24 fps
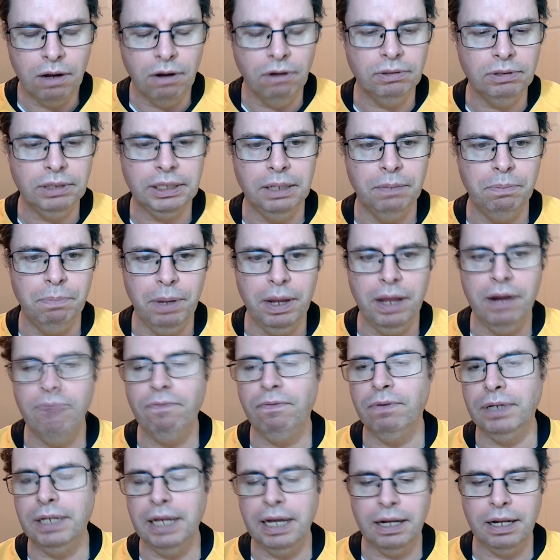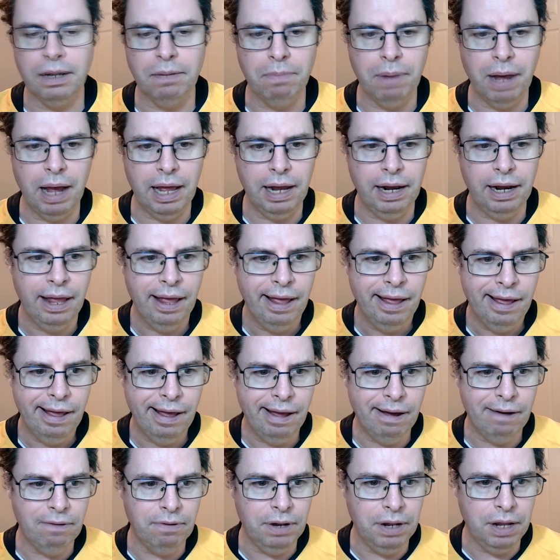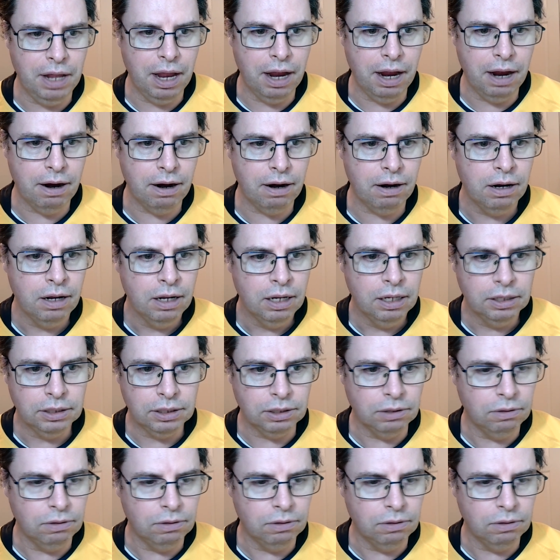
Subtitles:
goes to the bin for taking the man out in the air.